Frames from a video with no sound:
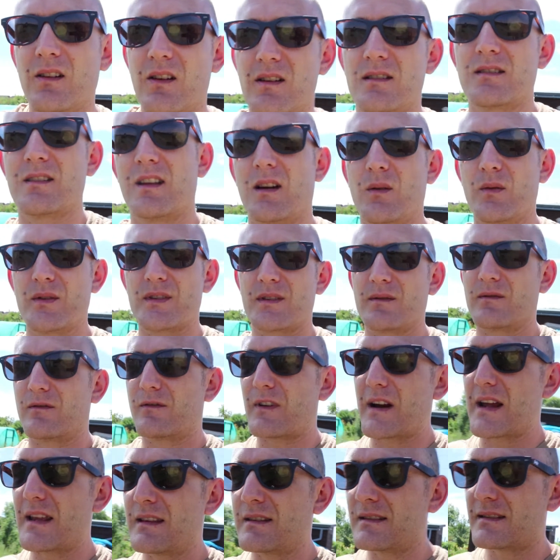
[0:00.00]
last night with some
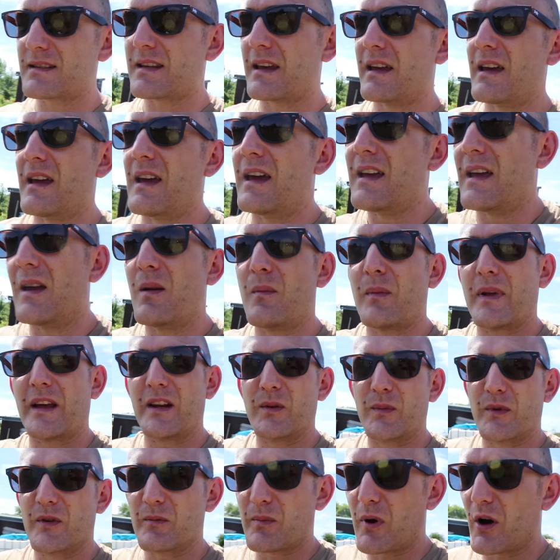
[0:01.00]
friends, played
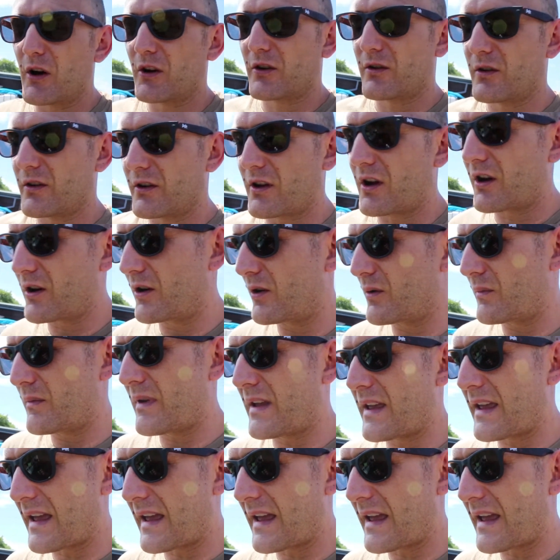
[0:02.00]
a bit of poker at home,